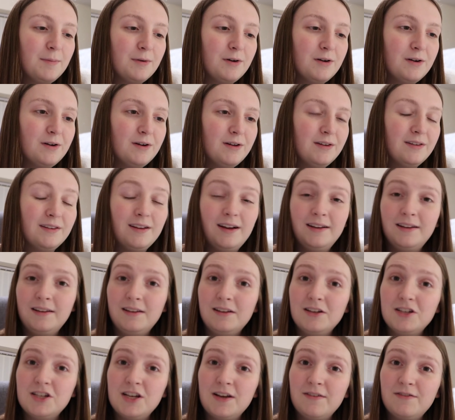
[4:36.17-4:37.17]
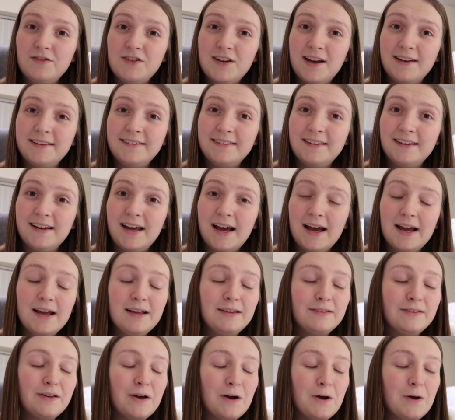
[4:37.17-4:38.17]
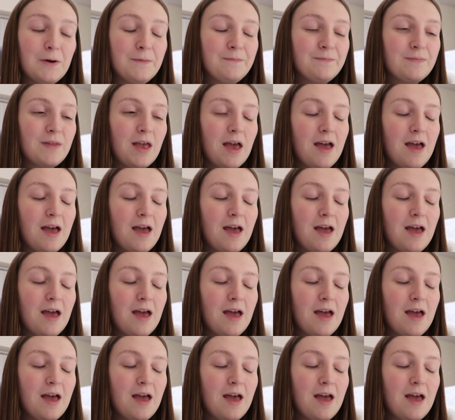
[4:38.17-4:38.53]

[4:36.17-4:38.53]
because I did a shift yesterday, so